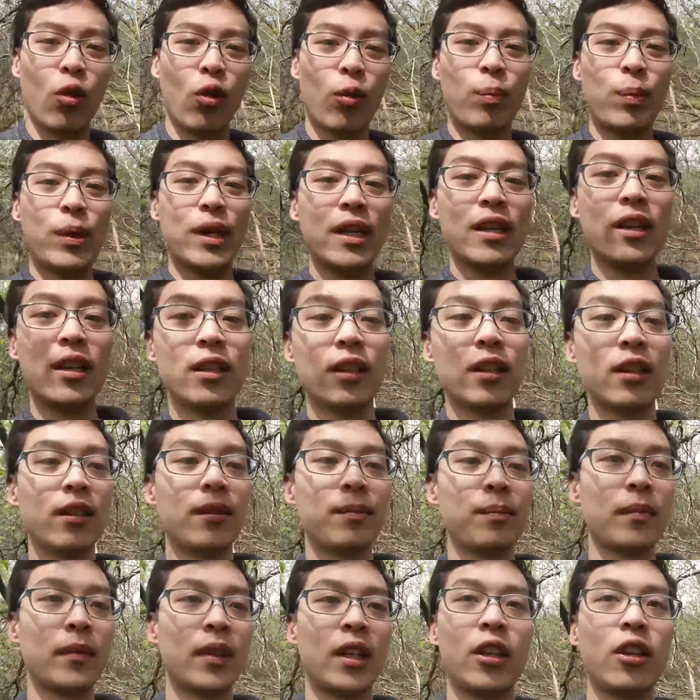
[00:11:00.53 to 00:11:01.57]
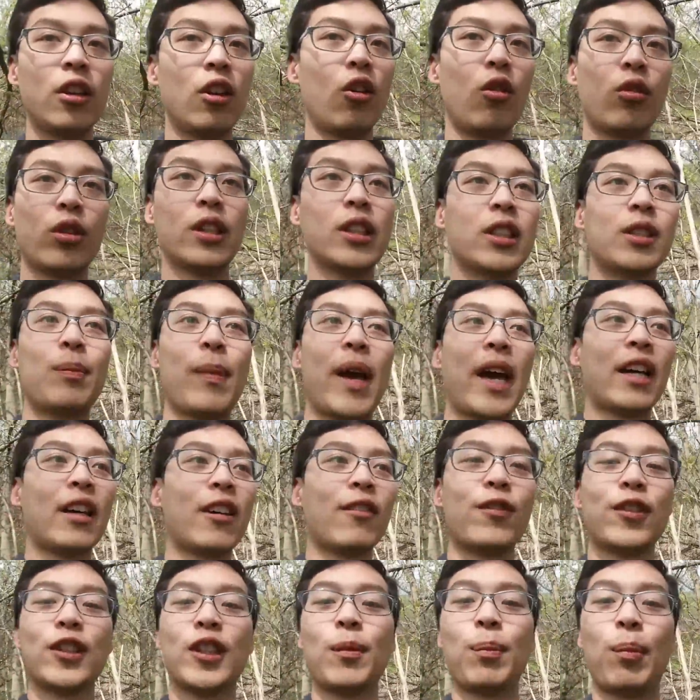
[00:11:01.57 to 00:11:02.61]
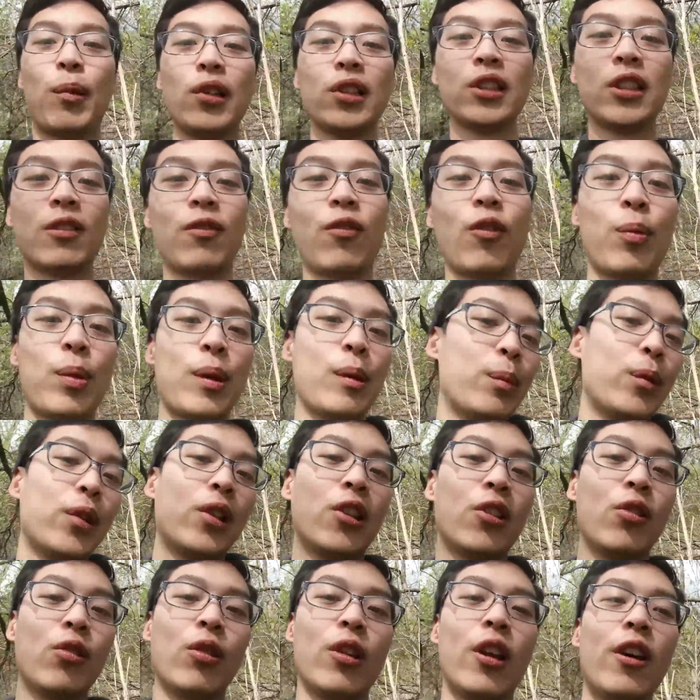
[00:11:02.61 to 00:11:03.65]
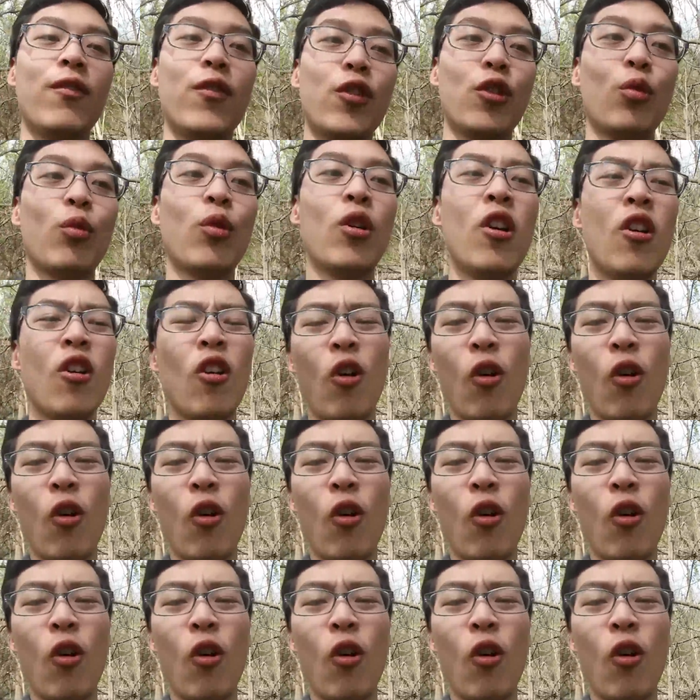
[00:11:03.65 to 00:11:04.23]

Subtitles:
or be this magnificent person for people to love you